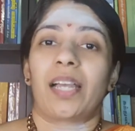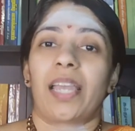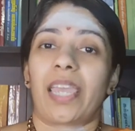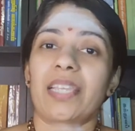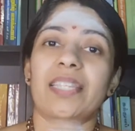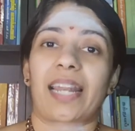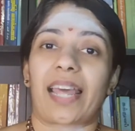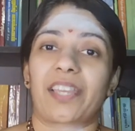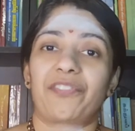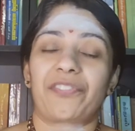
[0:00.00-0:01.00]
His
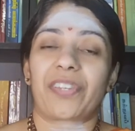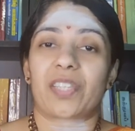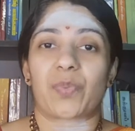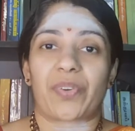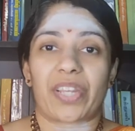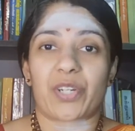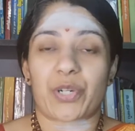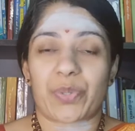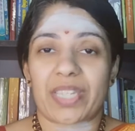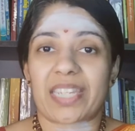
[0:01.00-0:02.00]
life is very
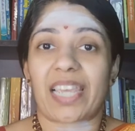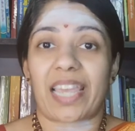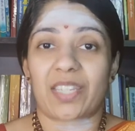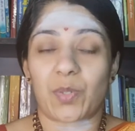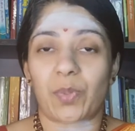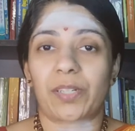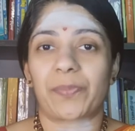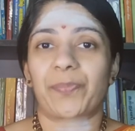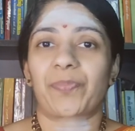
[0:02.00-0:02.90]
interesting as well.